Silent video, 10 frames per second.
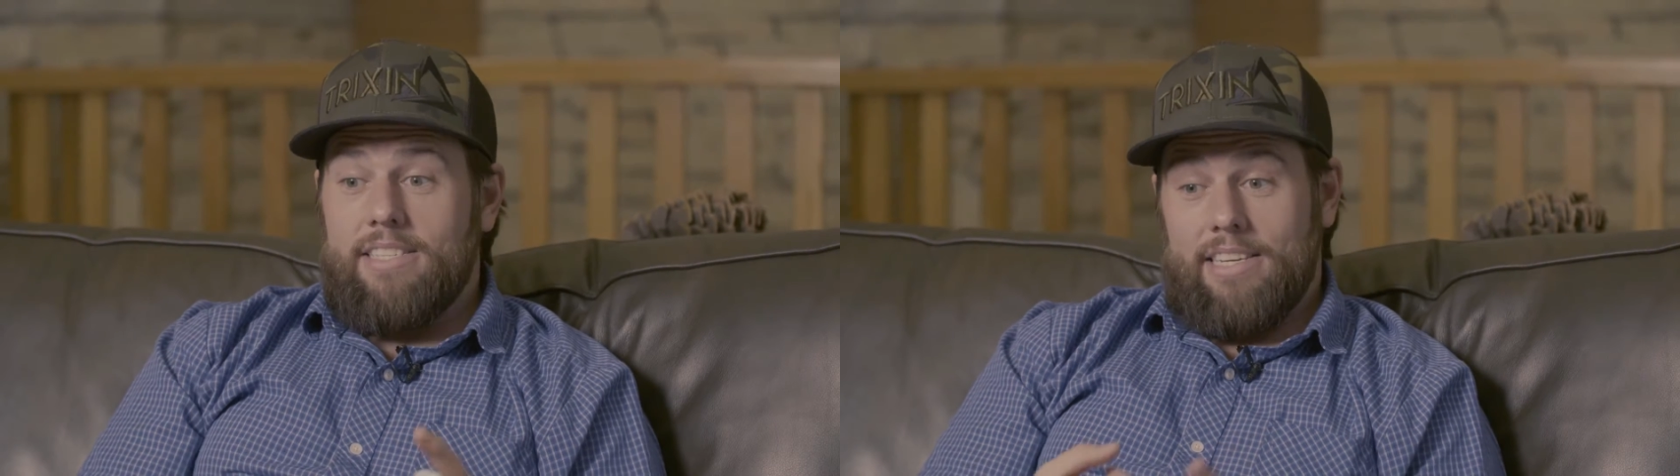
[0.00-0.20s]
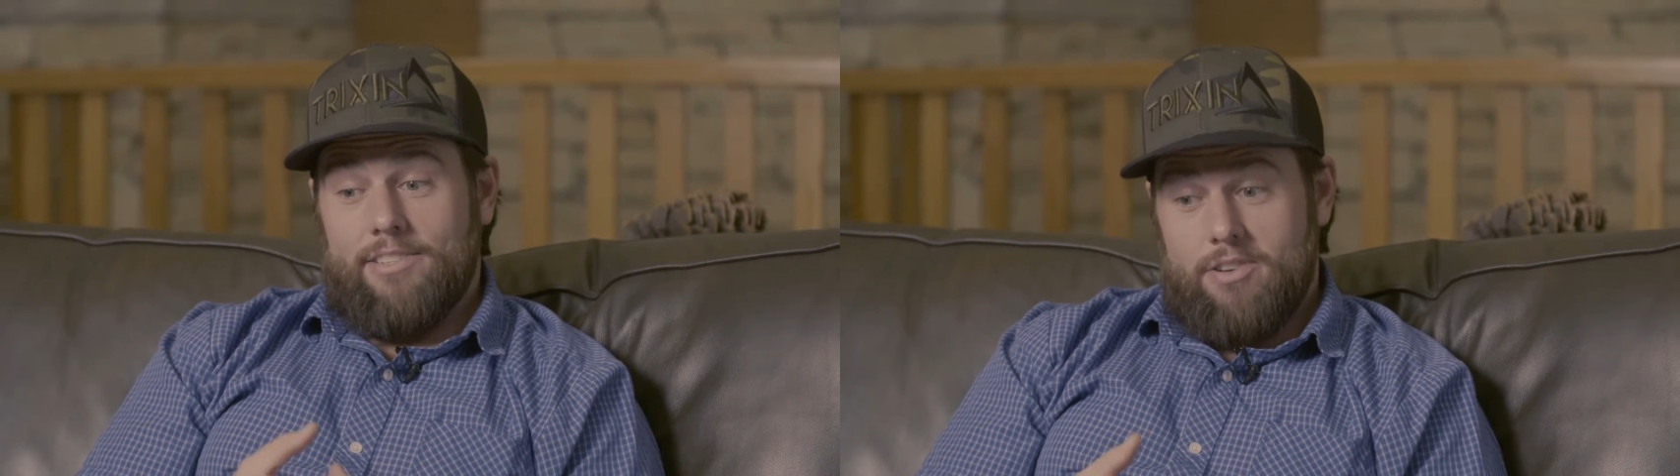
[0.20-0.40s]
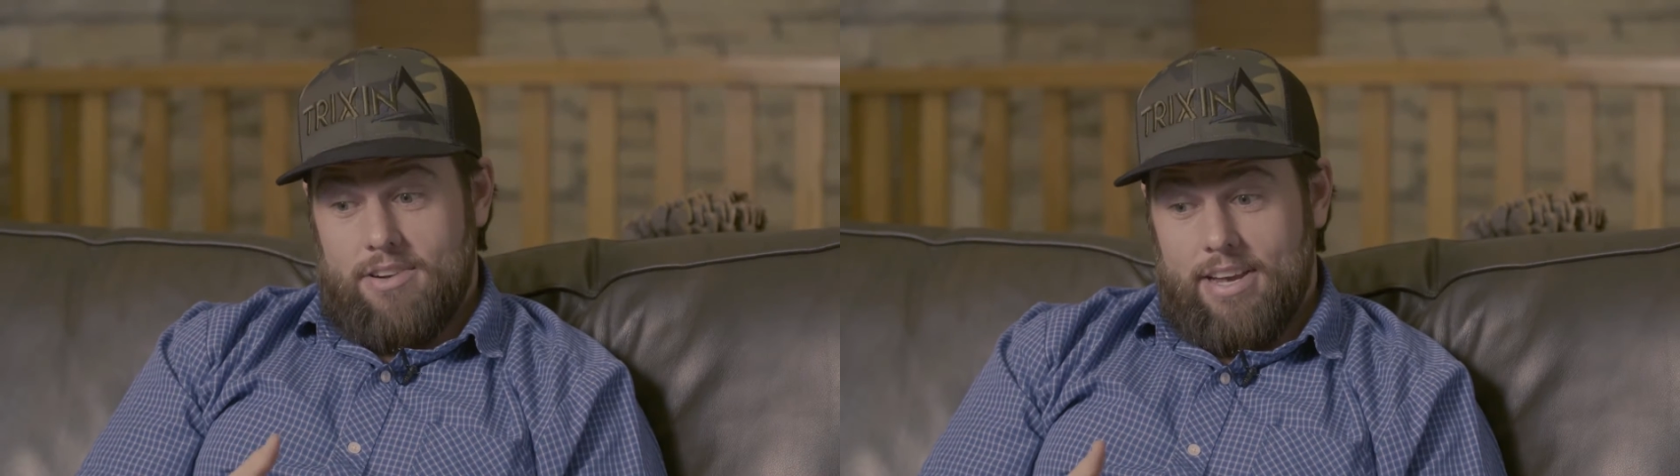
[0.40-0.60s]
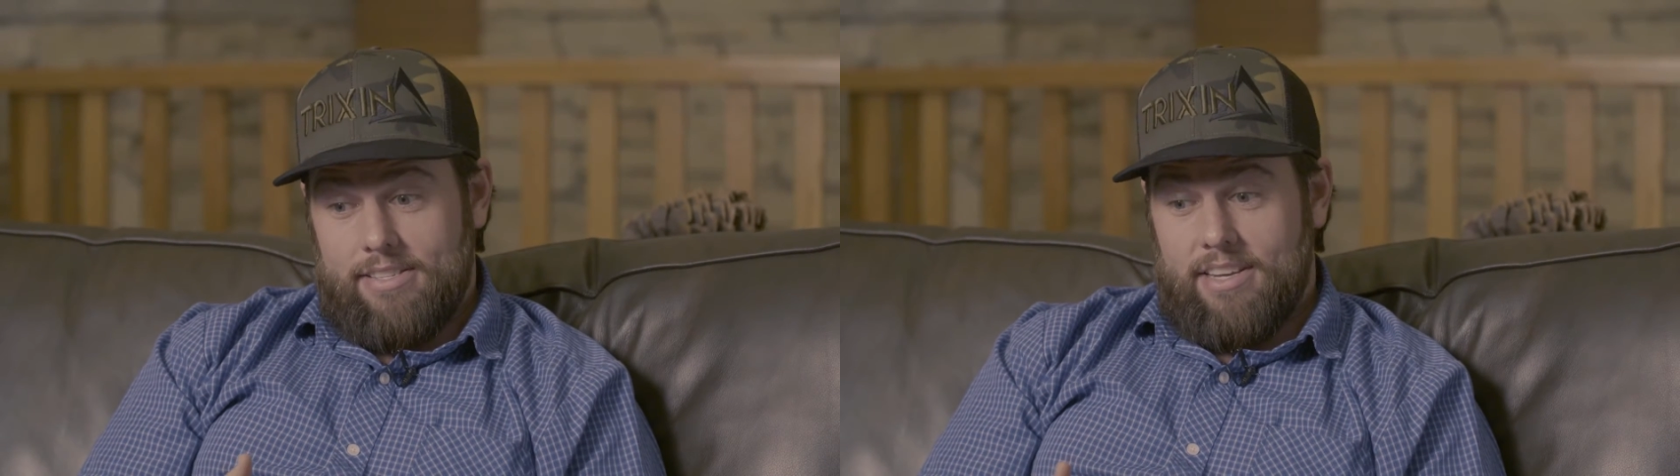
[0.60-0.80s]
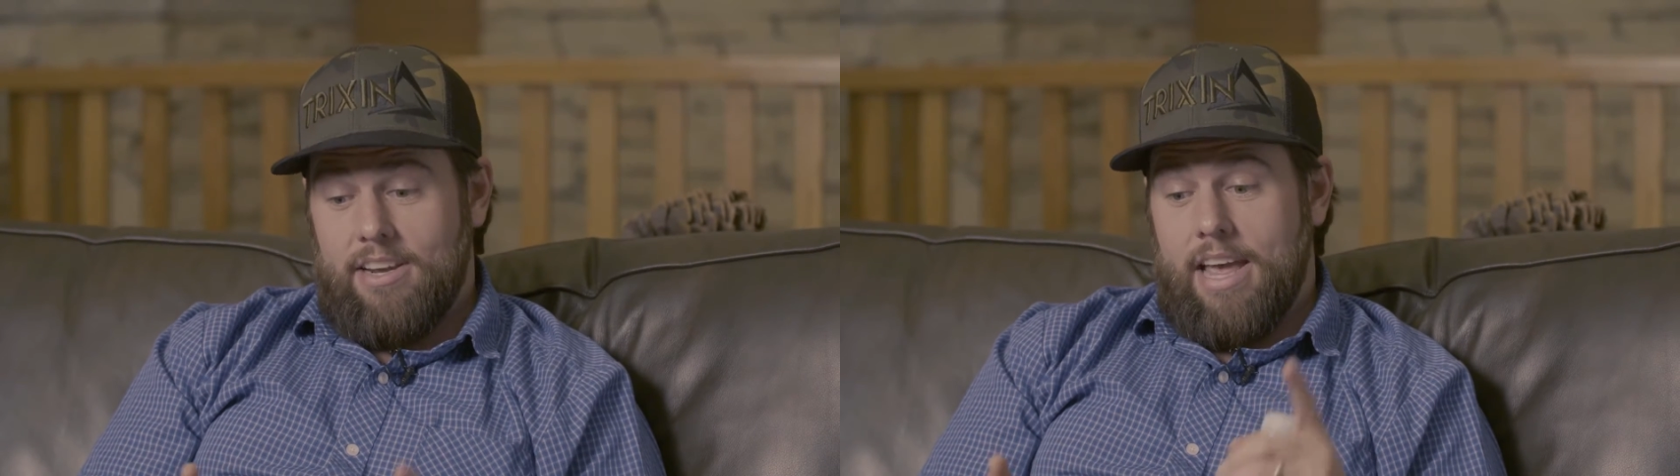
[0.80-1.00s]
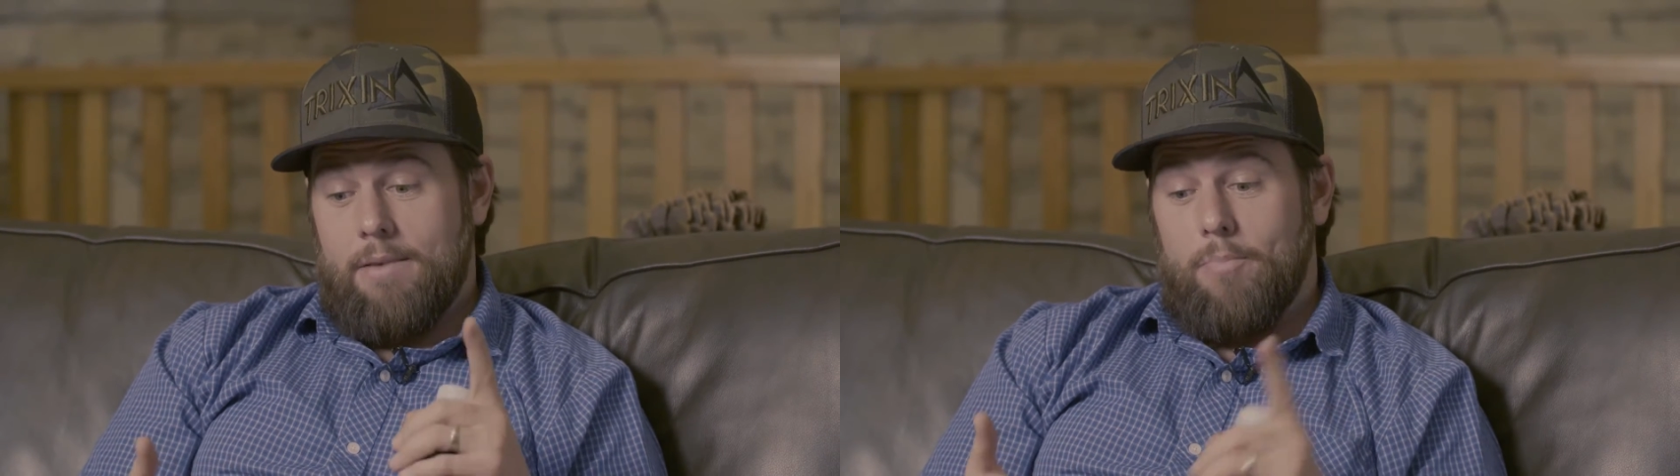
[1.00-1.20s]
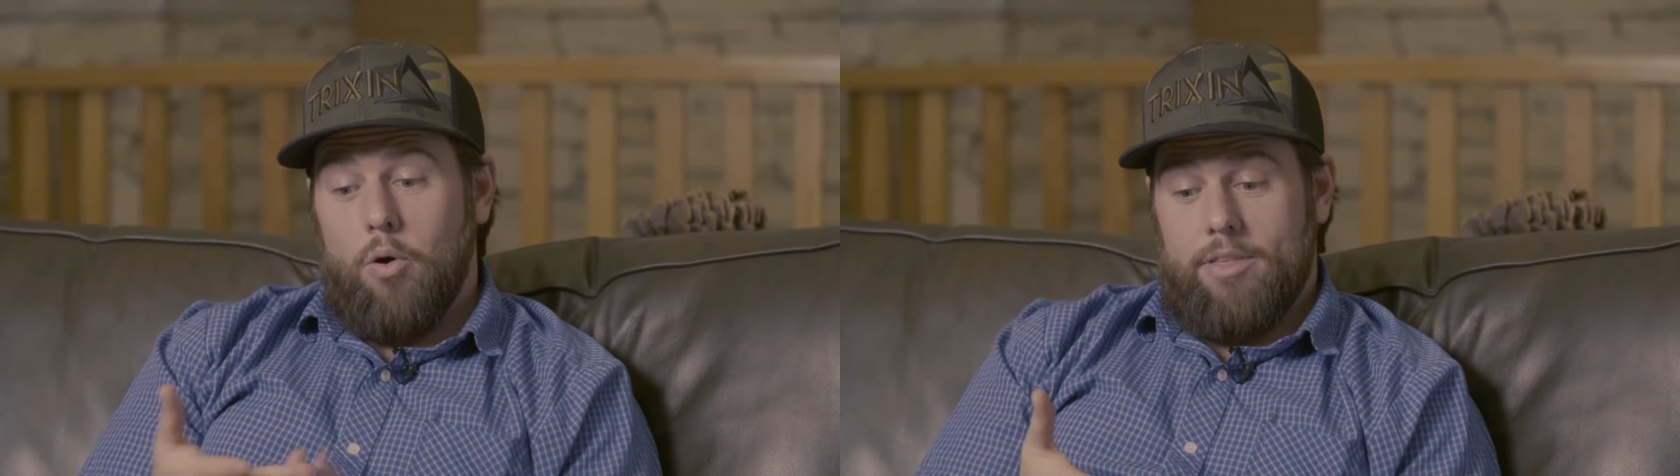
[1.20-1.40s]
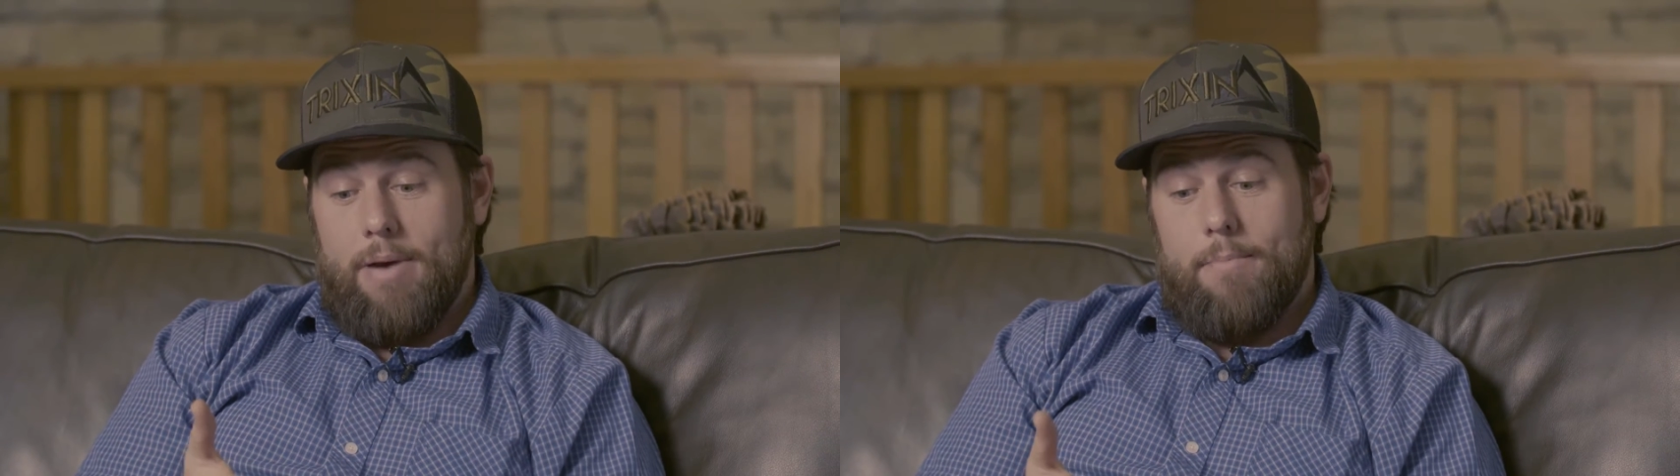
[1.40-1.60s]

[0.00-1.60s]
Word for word: sister does it, and both of